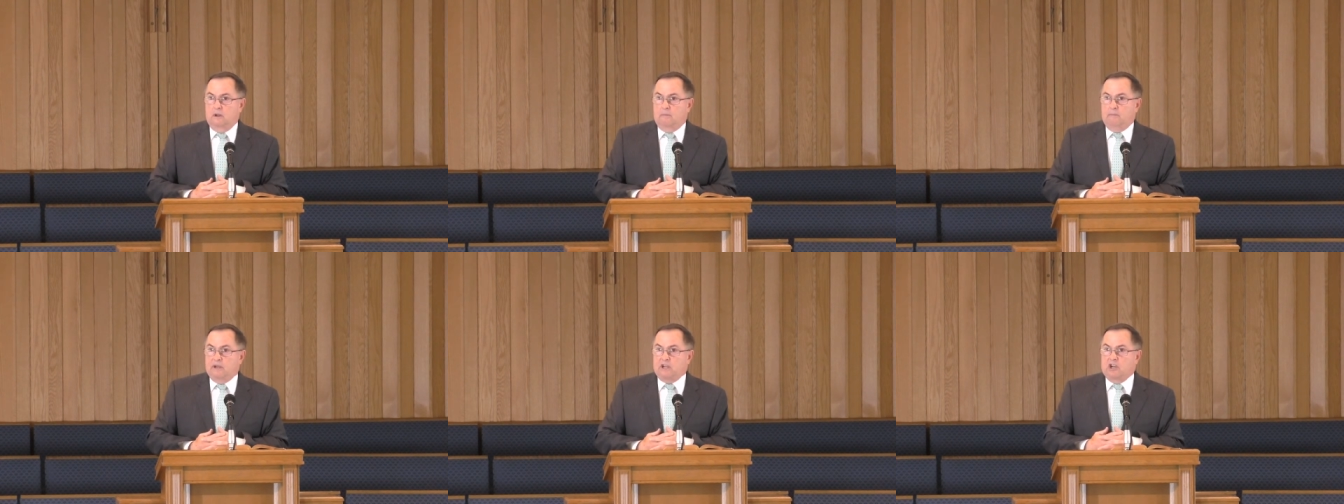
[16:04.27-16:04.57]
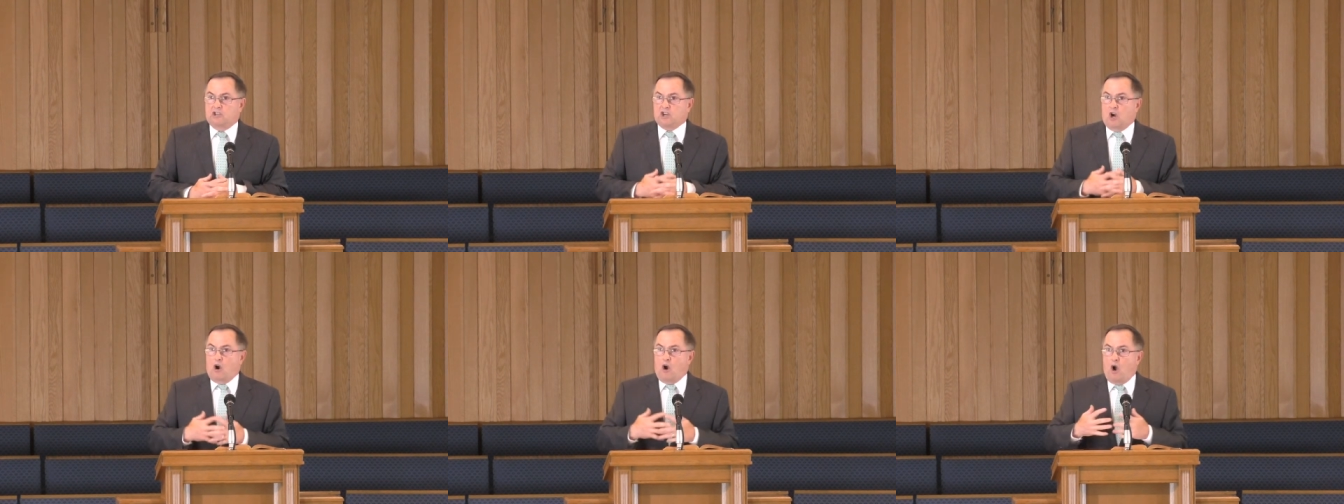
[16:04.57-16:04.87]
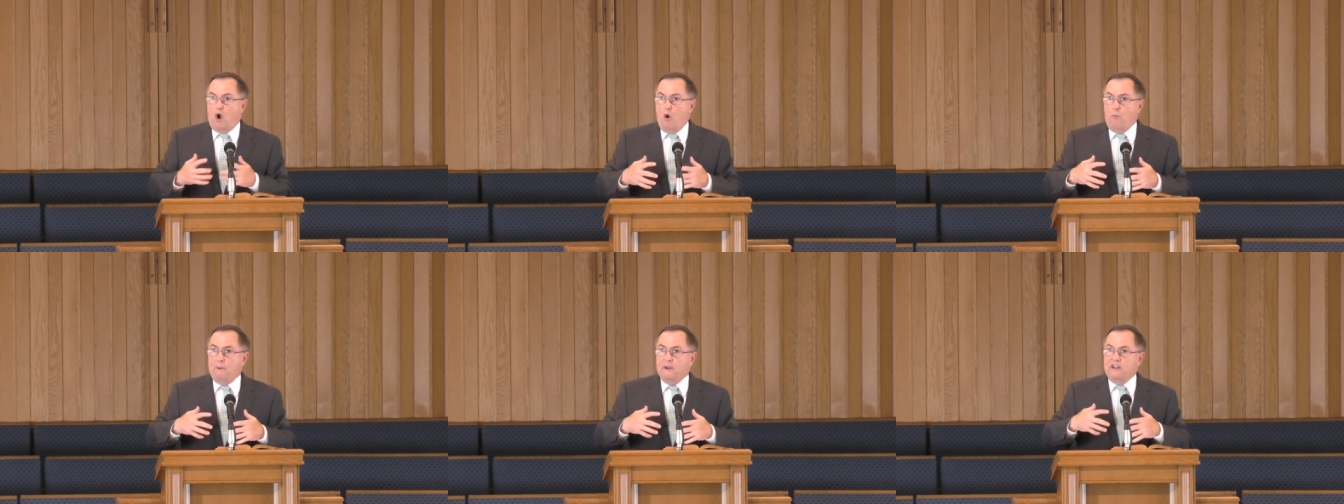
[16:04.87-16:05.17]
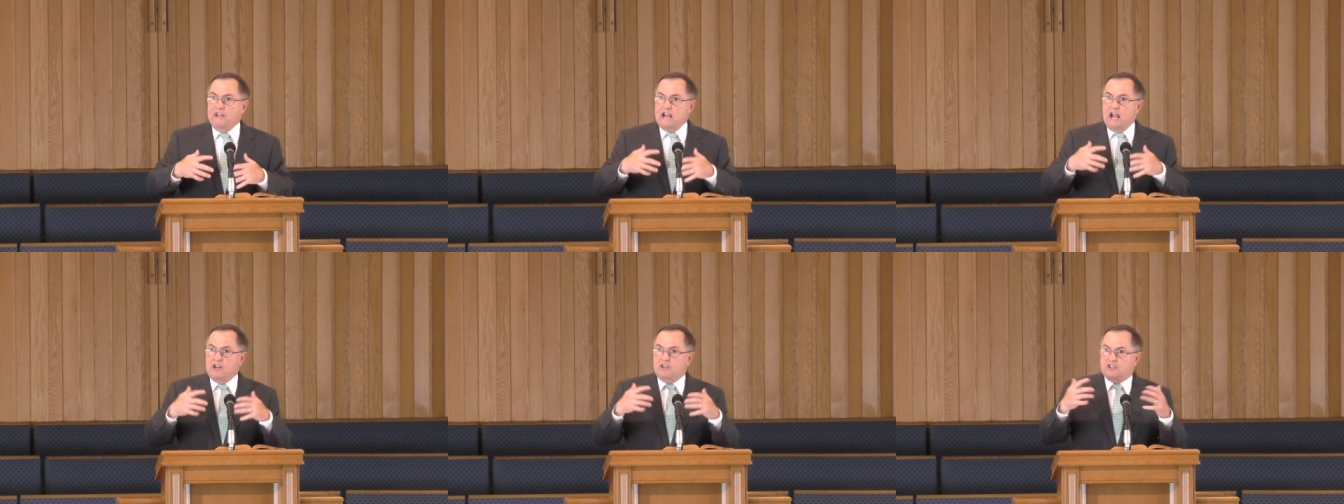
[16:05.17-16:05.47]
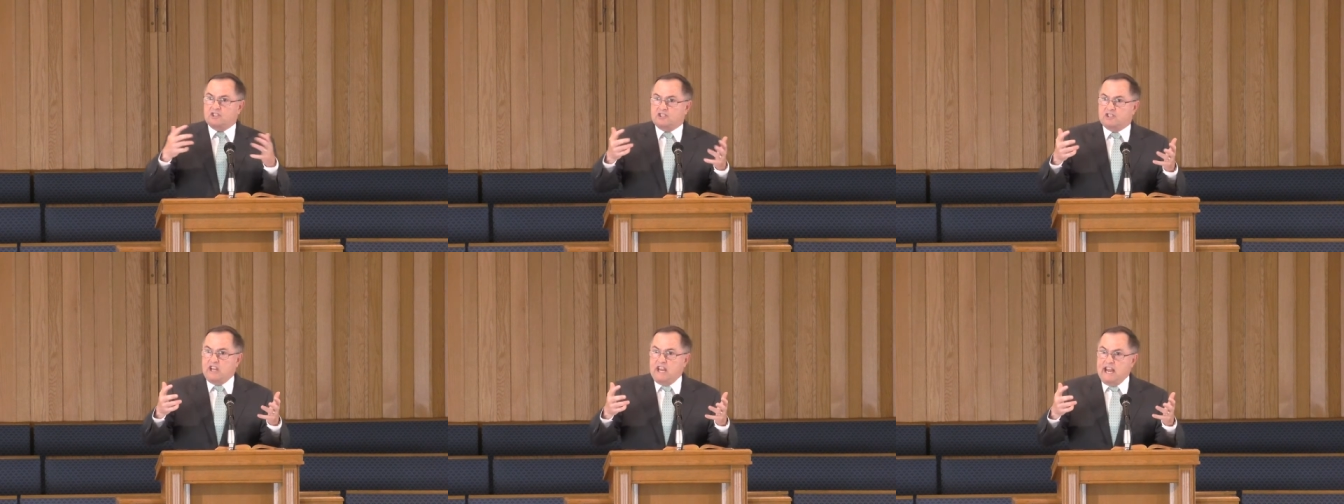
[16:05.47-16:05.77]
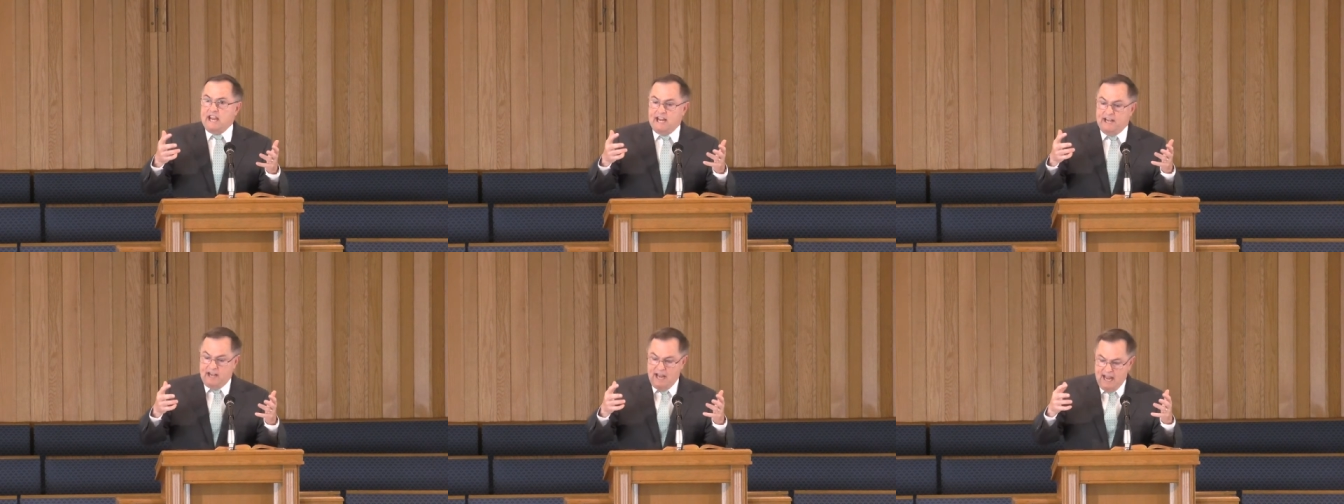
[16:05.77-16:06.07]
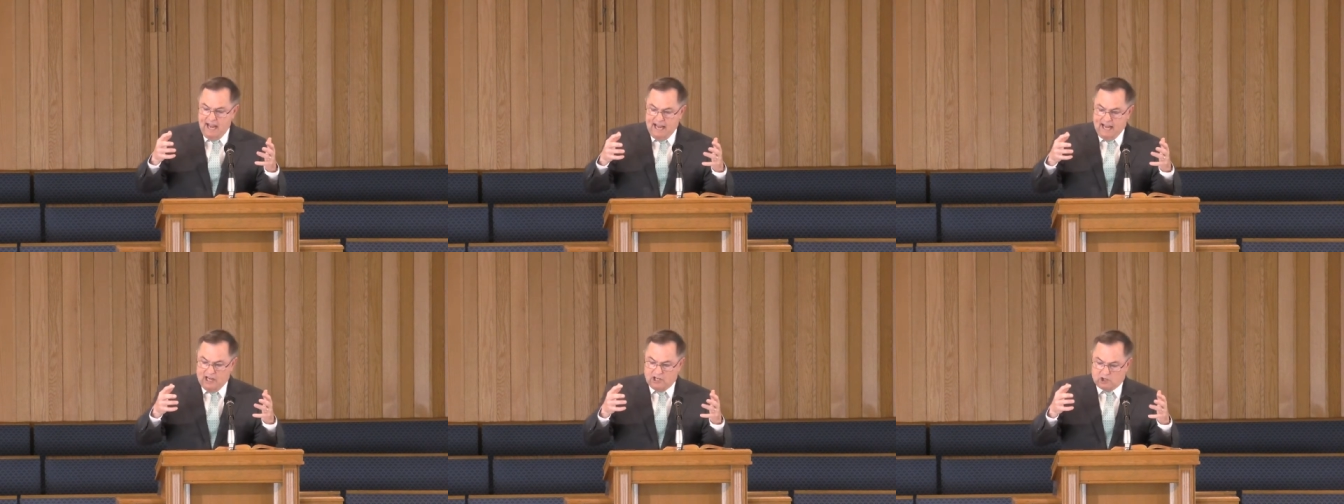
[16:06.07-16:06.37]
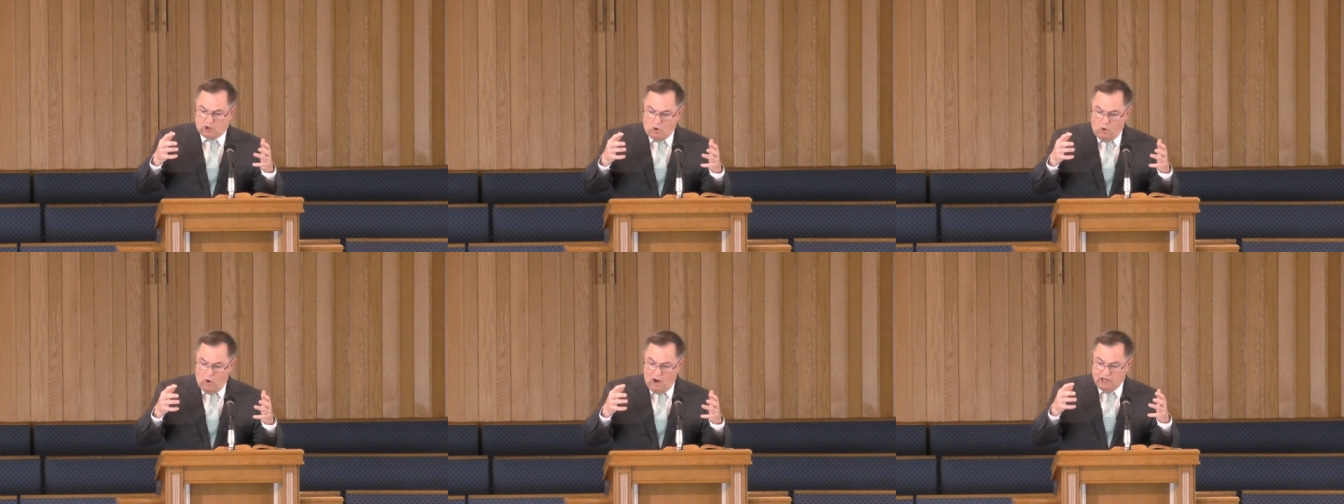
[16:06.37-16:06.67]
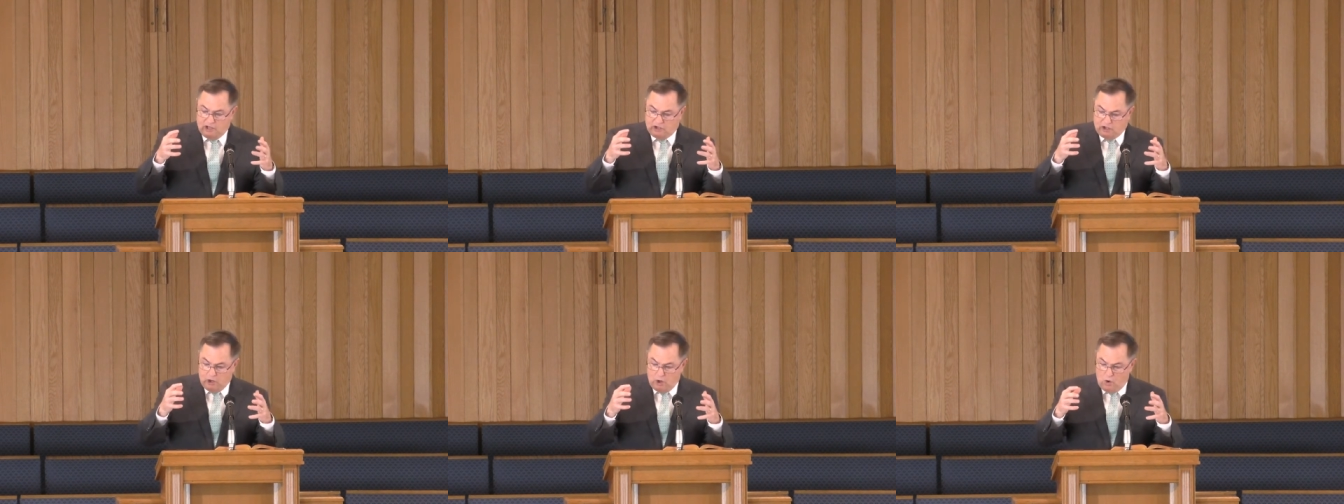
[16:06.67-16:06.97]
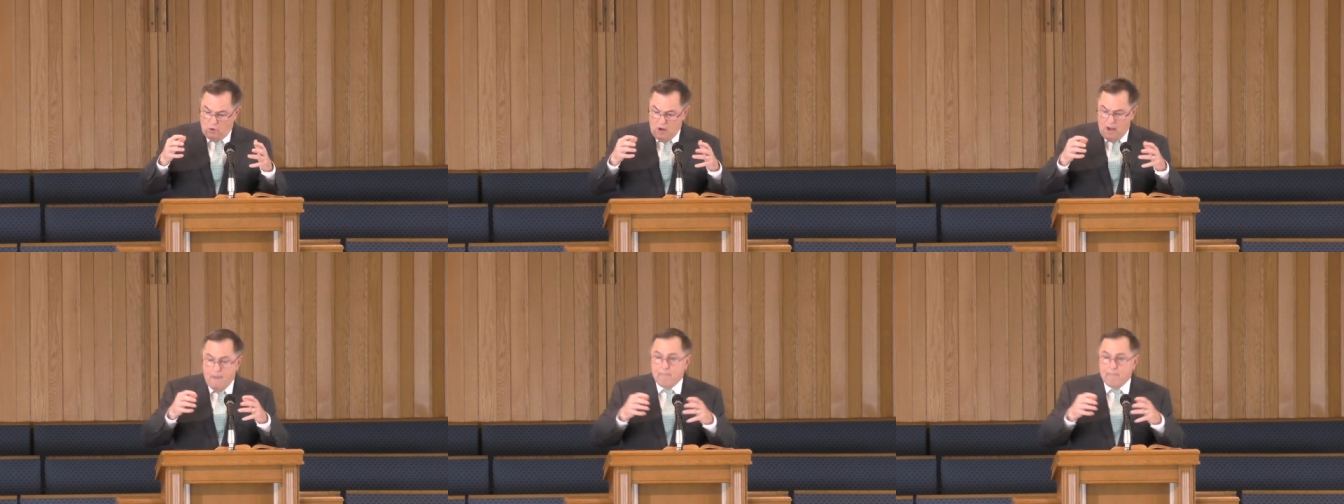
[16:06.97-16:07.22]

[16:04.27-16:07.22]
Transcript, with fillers: because our hope in the unseen is going to